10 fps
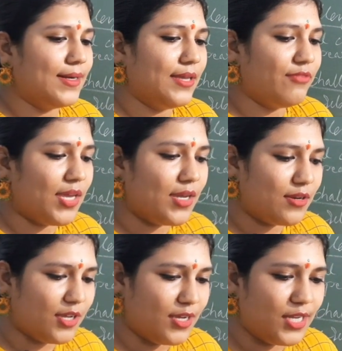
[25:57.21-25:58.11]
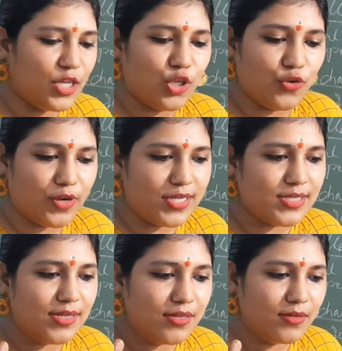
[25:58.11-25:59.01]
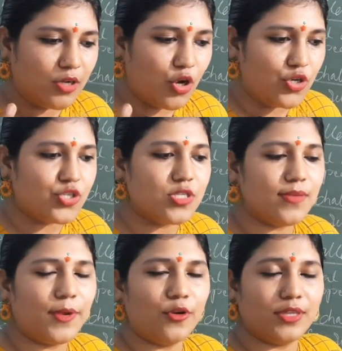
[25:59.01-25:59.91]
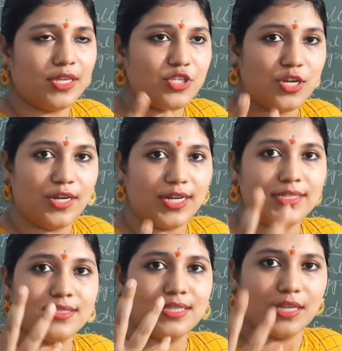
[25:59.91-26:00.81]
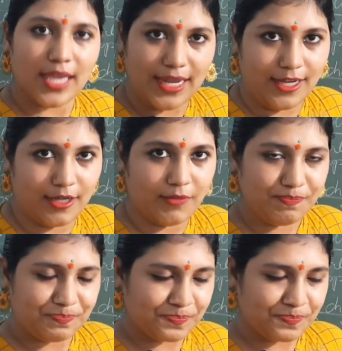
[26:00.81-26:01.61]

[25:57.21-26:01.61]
If they are really curious and conscious about their children's career,